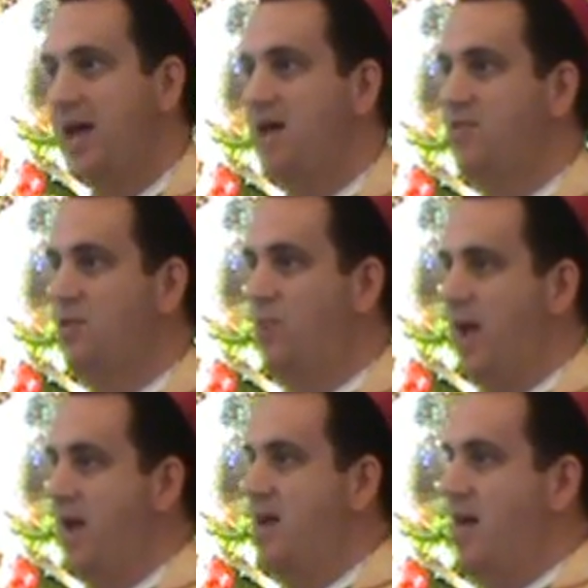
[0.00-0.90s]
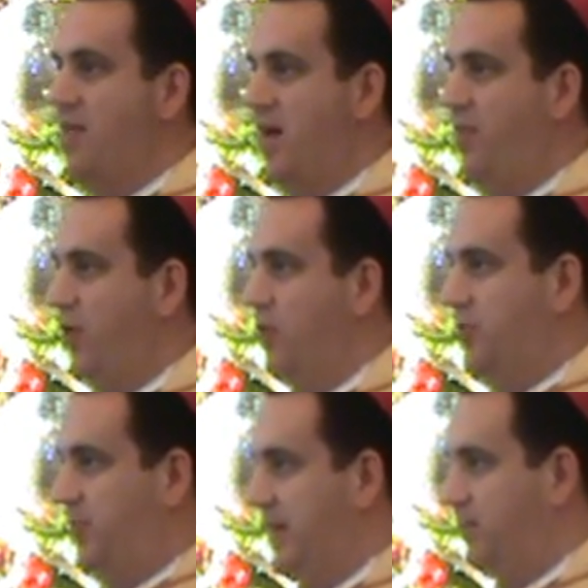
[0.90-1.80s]
in the way that
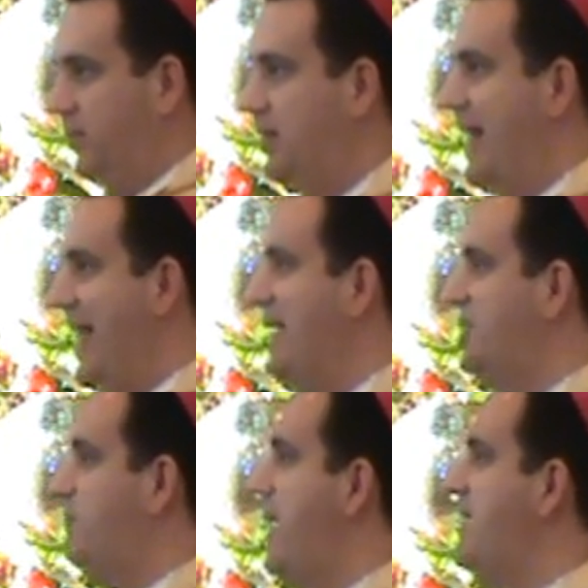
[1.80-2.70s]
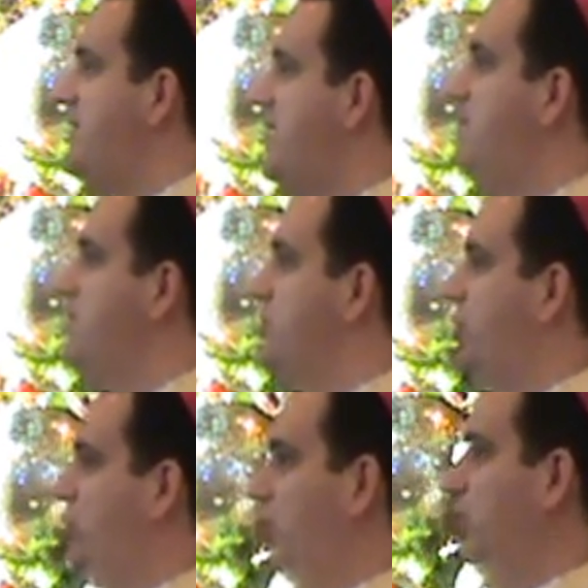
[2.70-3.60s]
those people expect him
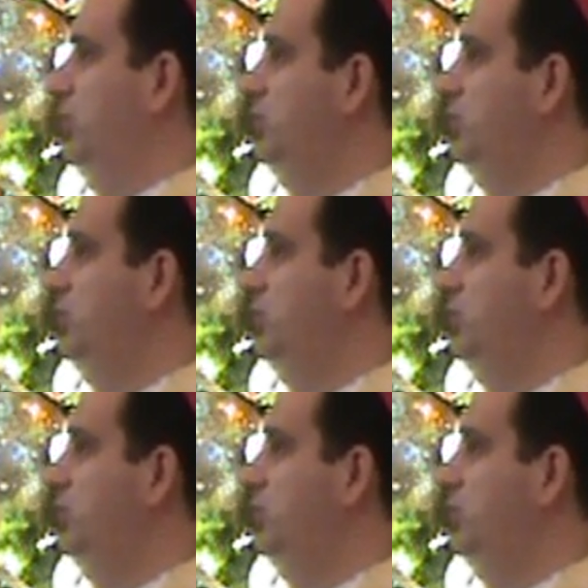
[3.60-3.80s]
to.